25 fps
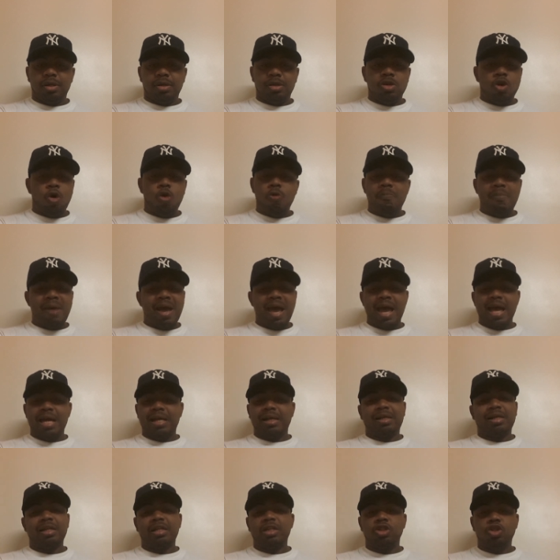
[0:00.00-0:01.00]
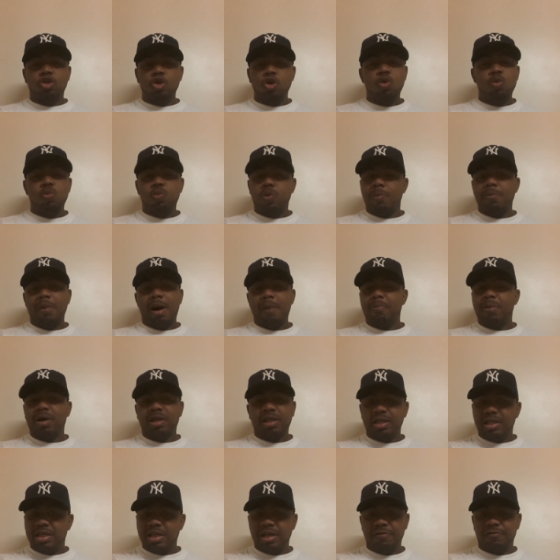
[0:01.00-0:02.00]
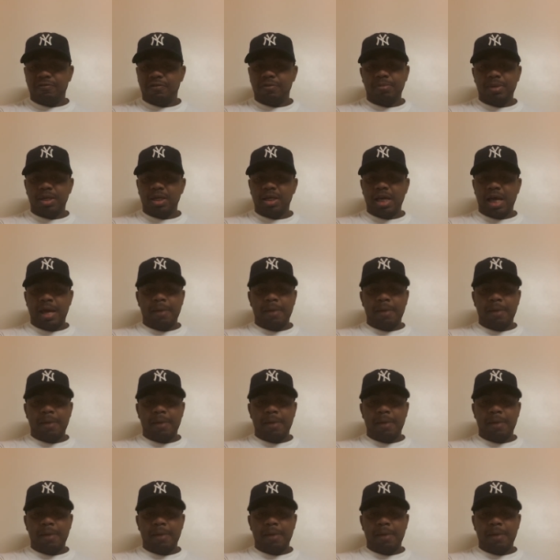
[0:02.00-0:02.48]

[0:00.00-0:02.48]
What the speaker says: No man can do what my mother did for me